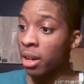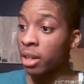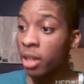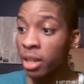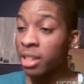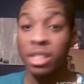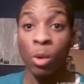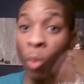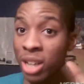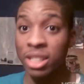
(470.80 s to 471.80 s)
goodness, it
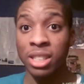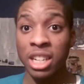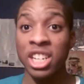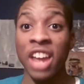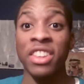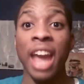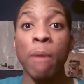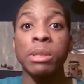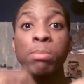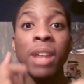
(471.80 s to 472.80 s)
wasn't CGI. The guy
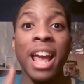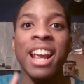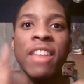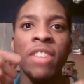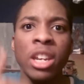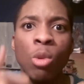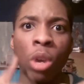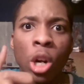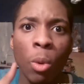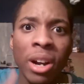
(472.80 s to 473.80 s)
was playing, and then you
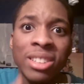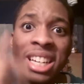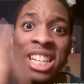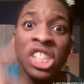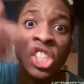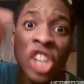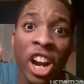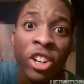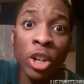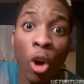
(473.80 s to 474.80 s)
want to know what else? He
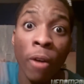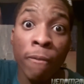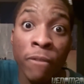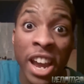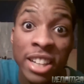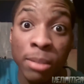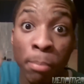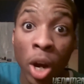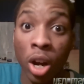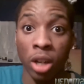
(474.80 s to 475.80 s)
shared it on
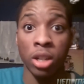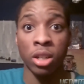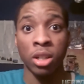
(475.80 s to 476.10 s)
Facebook.